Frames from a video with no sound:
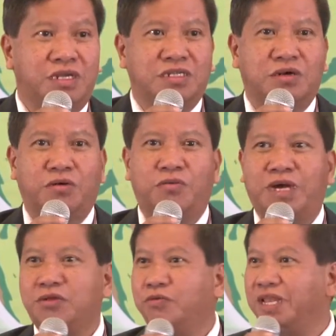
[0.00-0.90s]
So
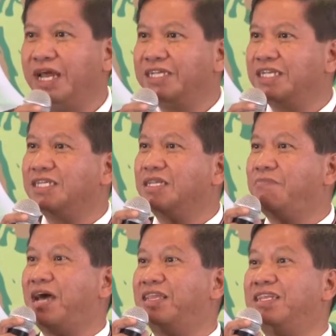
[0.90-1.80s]
why don't we license the
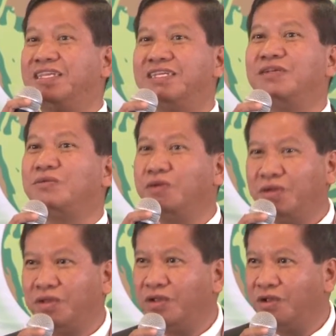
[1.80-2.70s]
patents
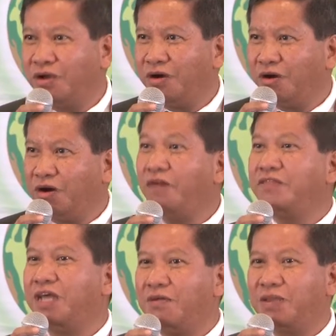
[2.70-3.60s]
of
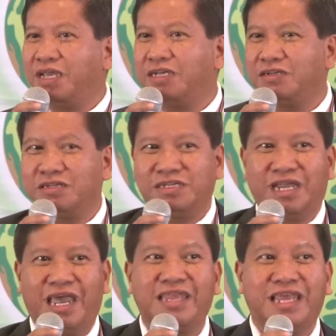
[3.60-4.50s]
the applications
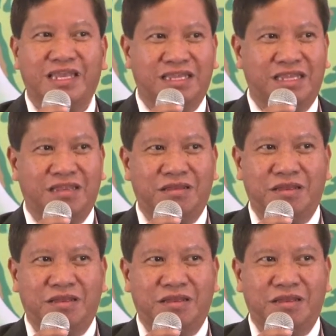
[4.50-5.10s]
and then